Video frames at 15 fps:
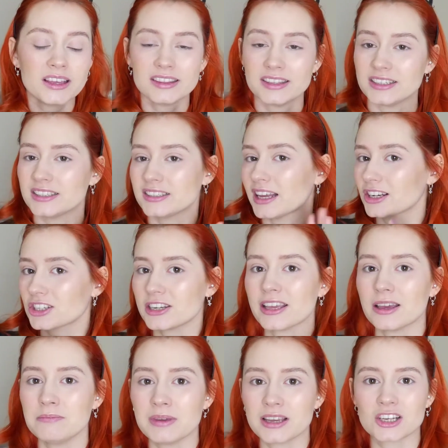This is
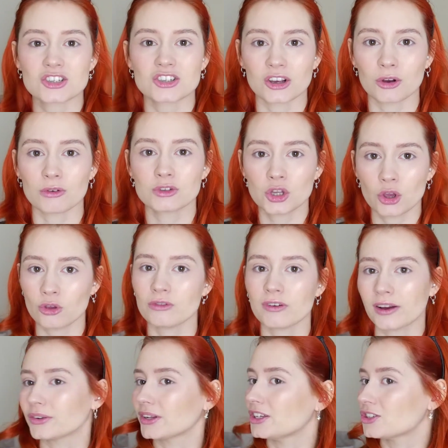actually a mixture of two
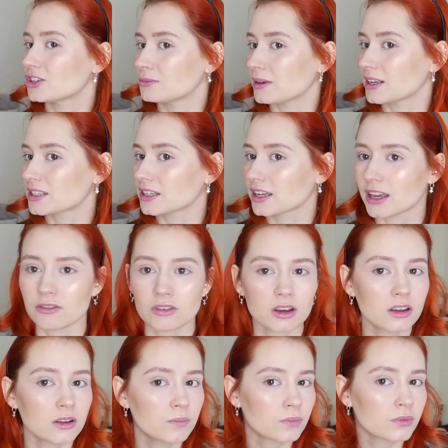foundations mixed
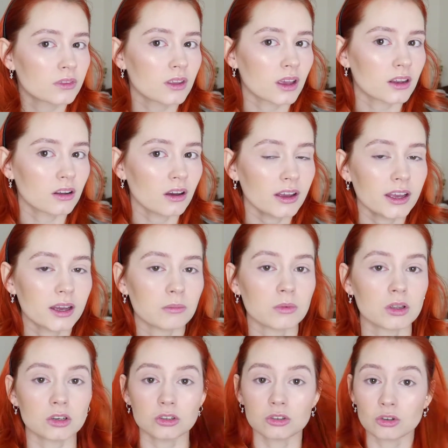together, and I
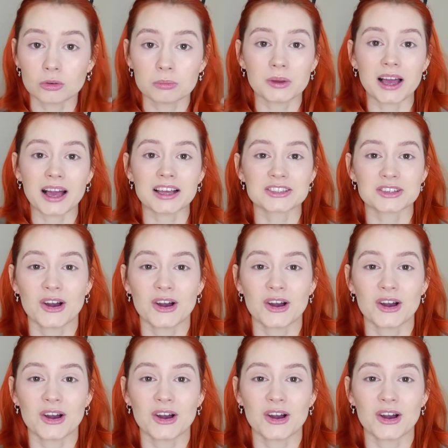am not mad.